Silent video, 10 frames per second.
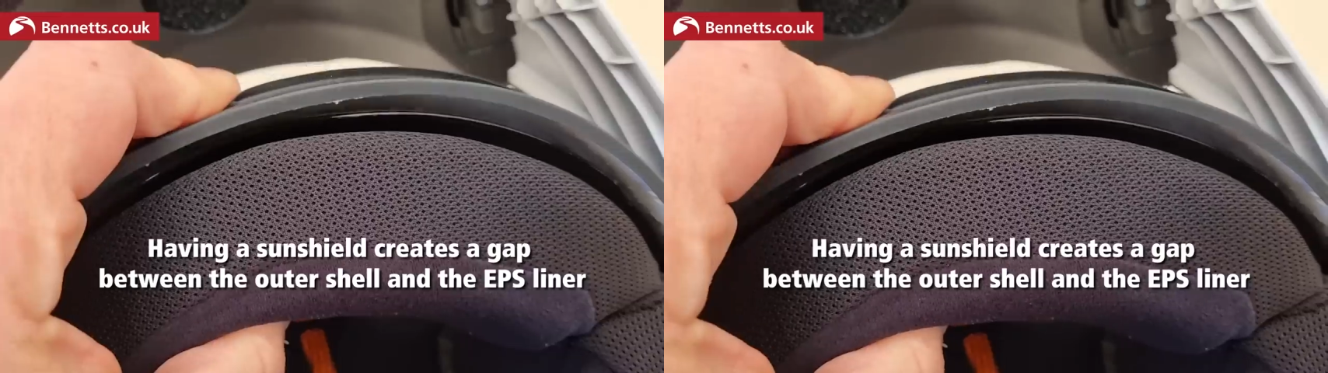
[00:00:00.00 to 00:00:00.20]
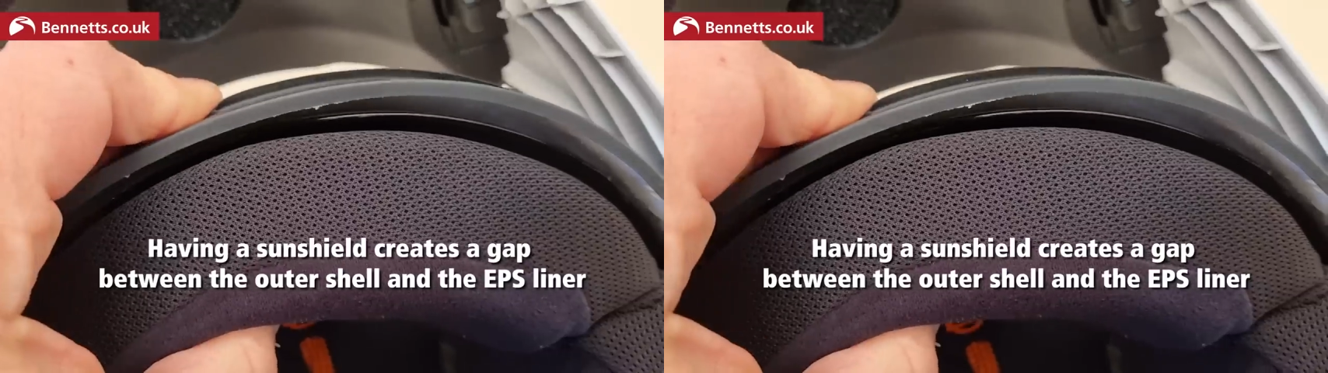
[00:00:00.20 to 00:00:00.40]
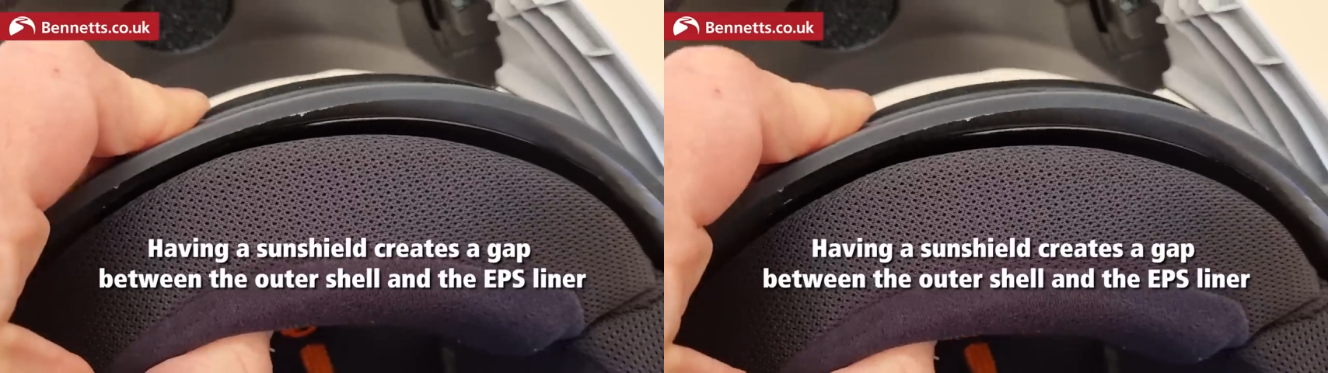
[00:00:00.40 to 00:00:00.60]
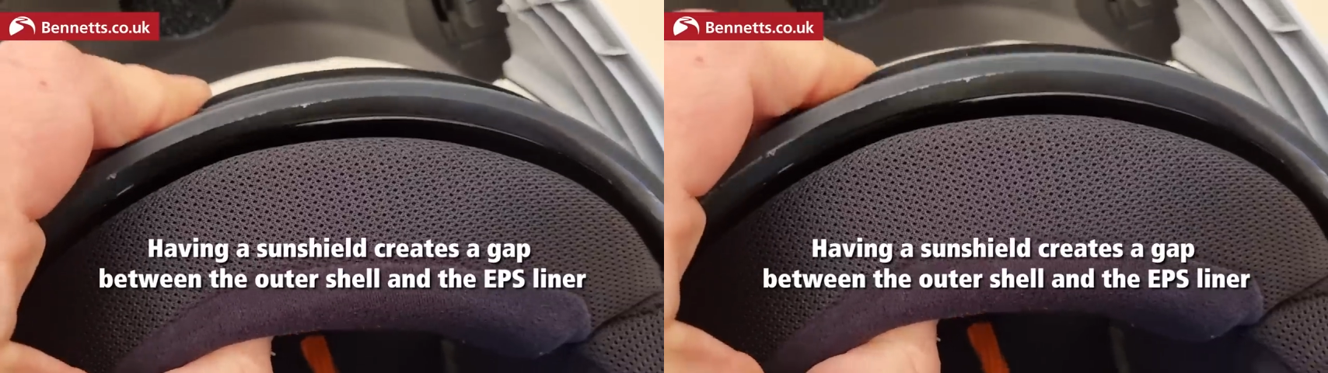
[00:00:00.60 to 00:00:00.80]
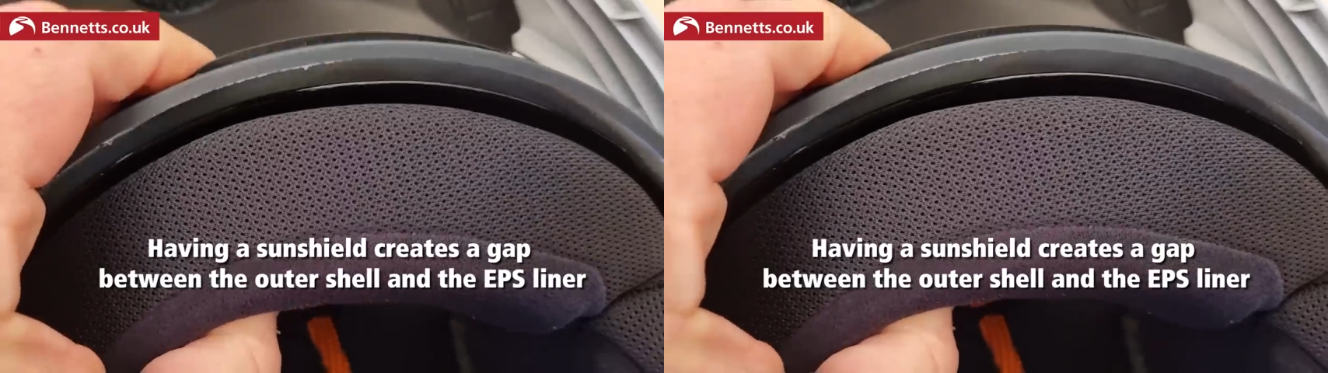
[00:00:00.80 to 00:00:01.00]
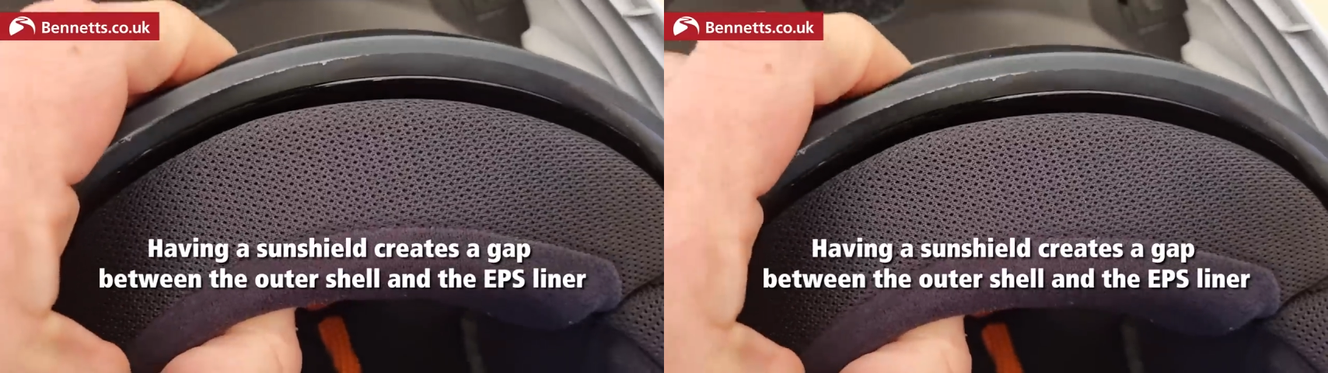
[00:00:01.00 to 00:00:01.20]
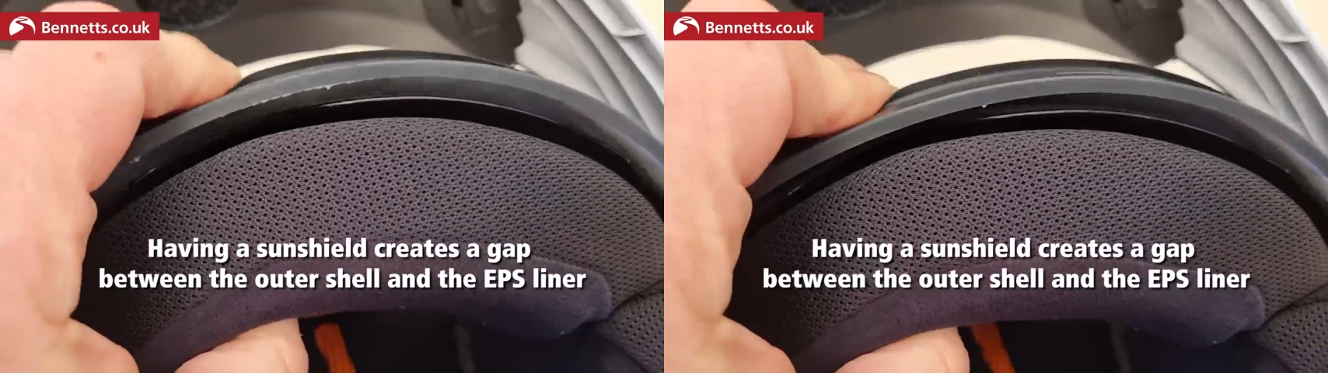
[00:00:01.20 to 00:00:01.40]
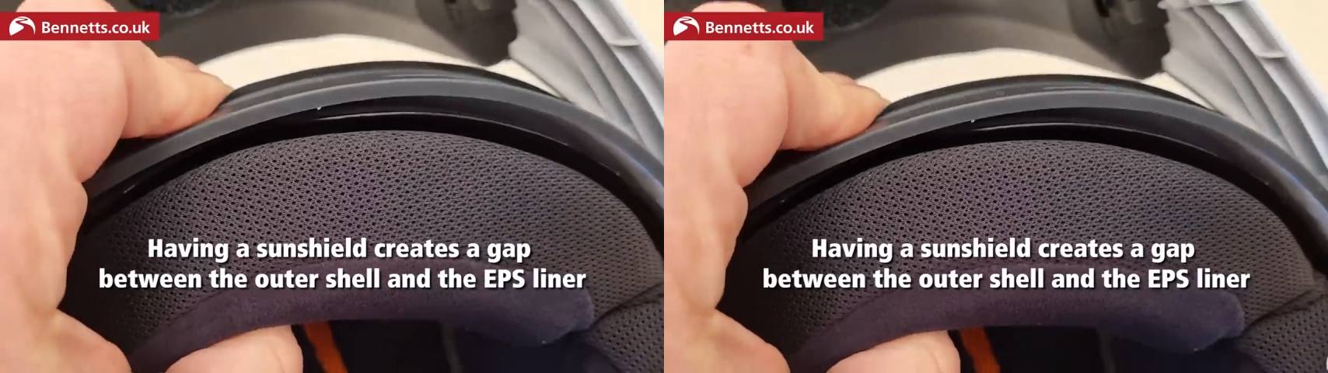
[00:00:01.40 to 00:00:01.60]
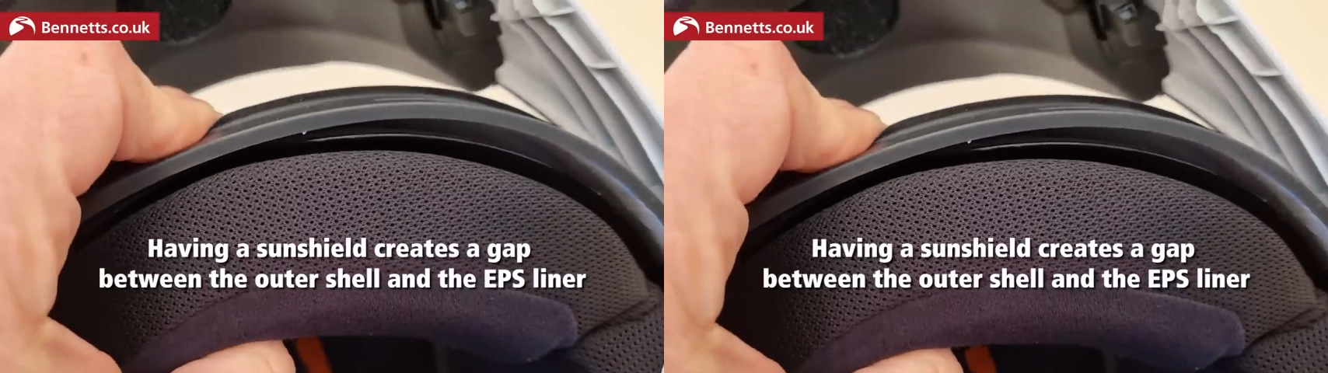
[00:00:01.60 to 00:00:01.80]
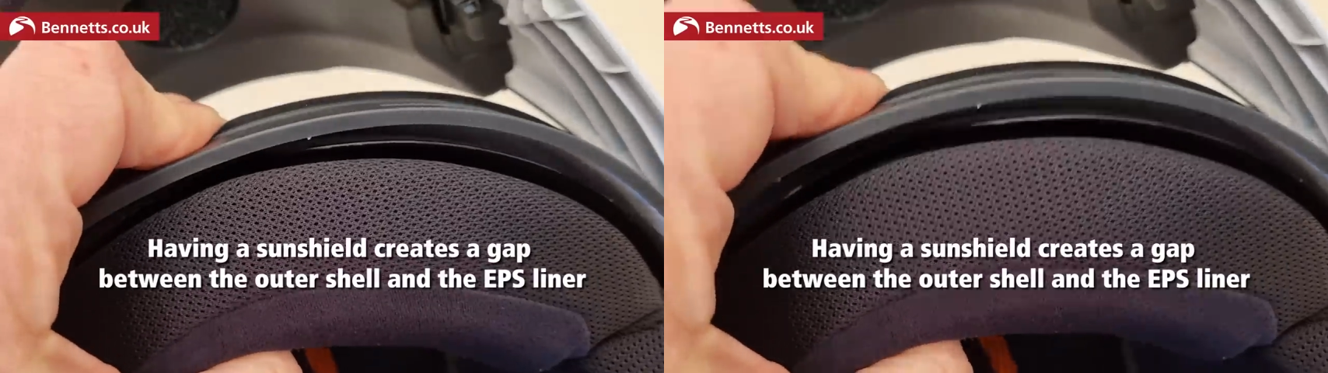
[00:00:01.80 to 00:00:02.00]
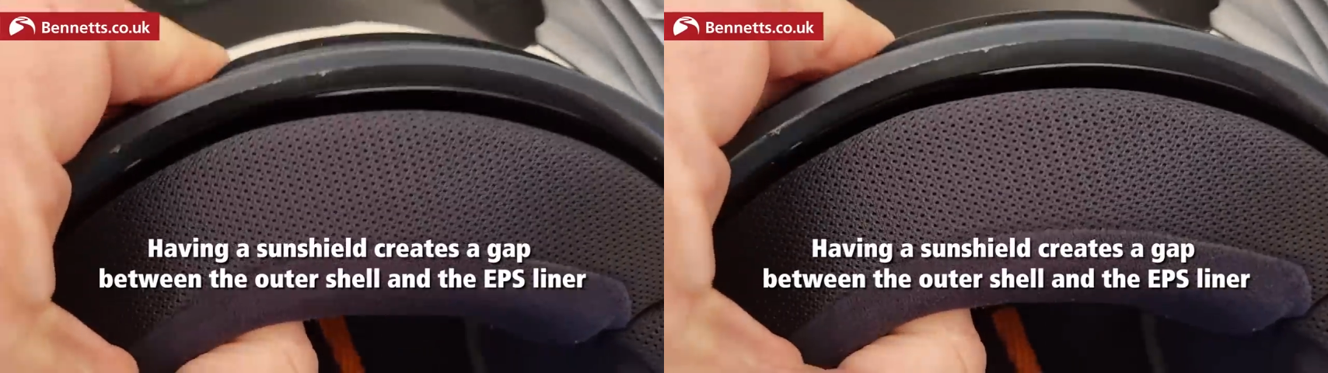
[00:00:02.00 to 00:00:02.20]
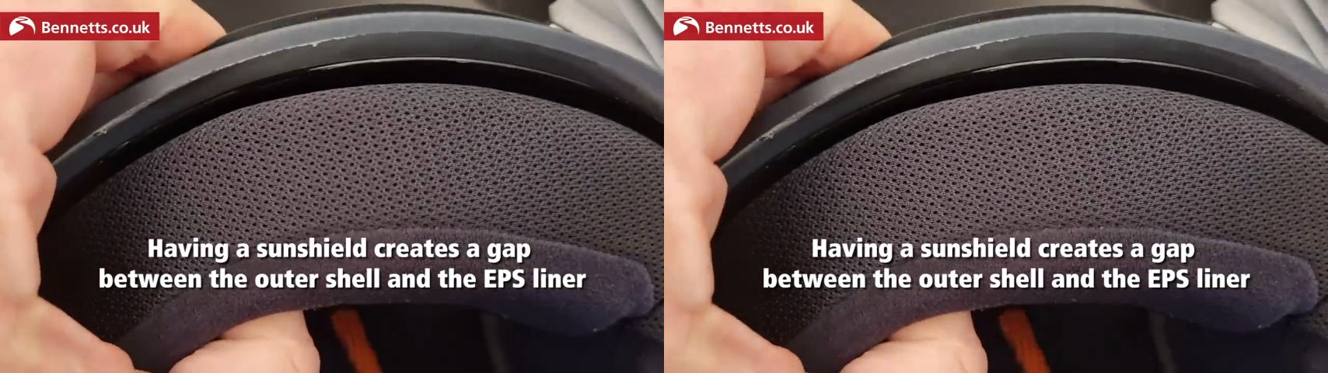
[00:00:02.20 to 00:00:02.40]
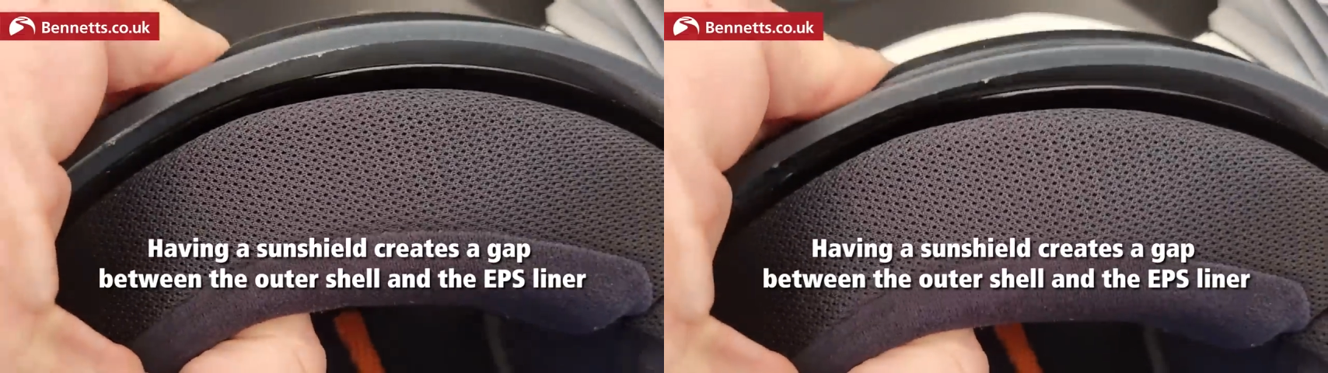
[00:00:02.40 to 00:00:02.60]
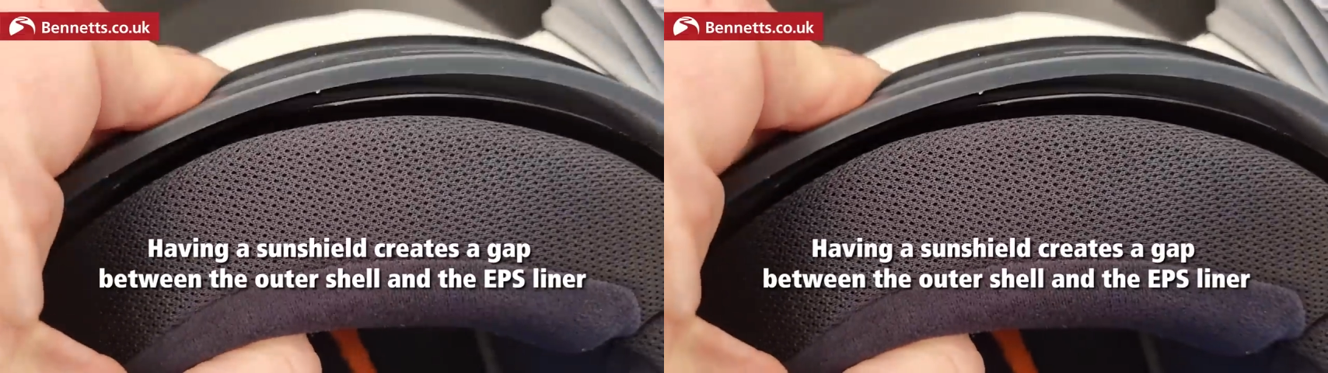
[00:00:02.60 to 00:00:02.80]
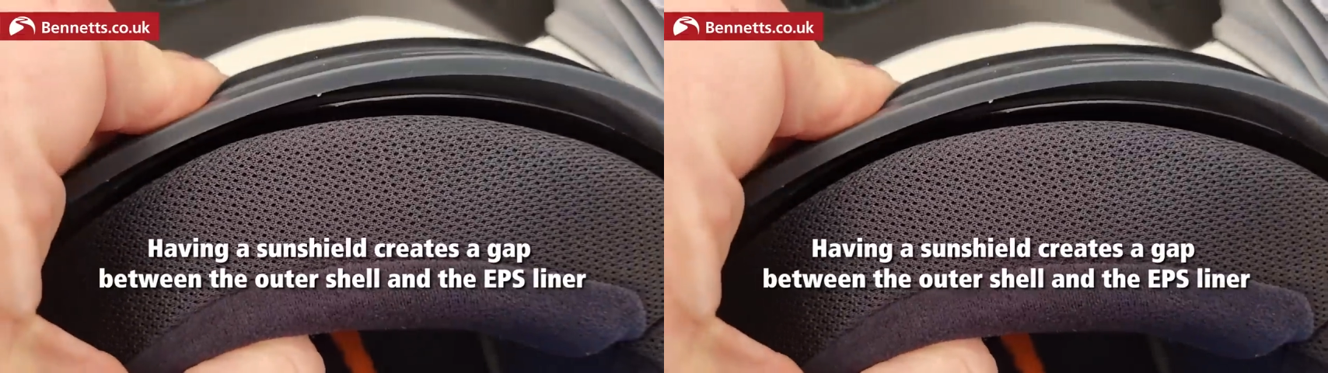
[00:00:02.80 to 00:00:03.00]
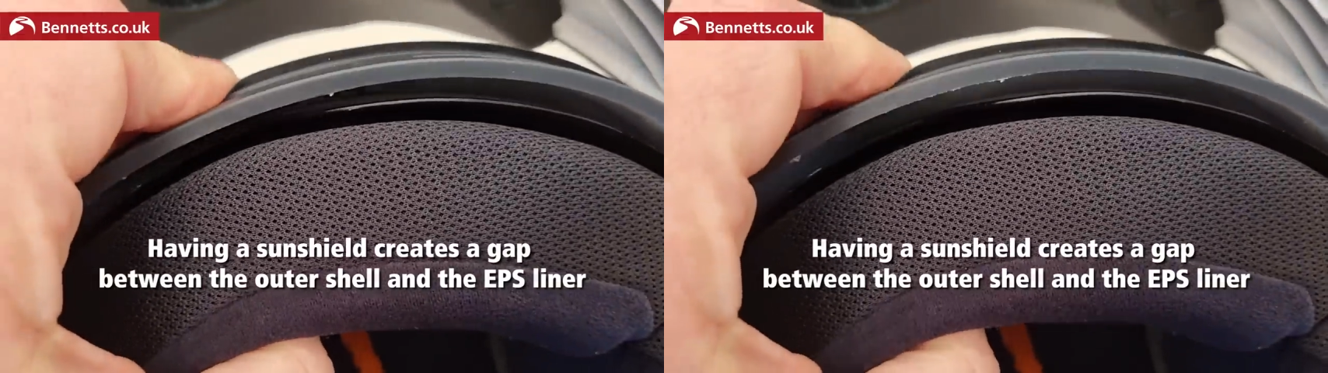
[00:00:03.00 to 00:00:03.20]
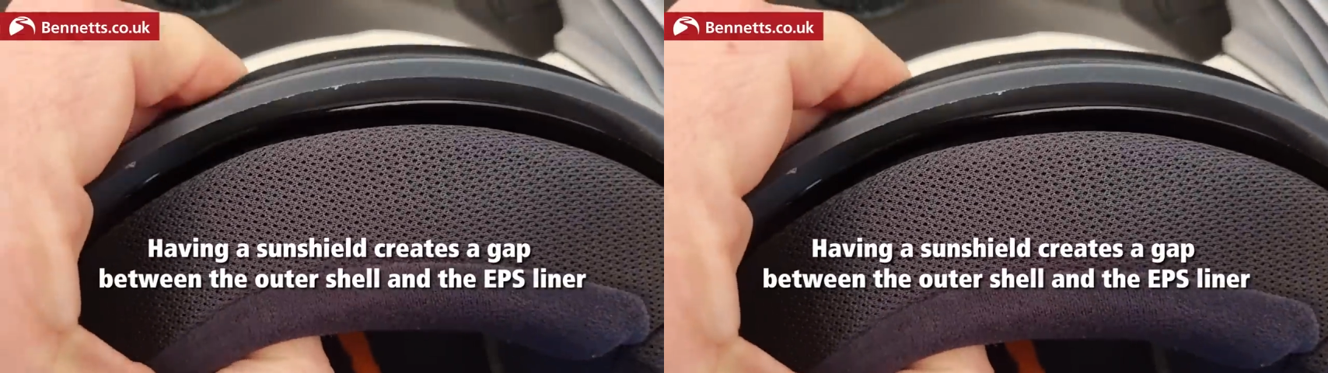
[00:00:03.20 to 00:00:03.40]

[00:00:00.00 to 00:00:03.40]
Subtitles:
No face is visible, so there are no lips to read.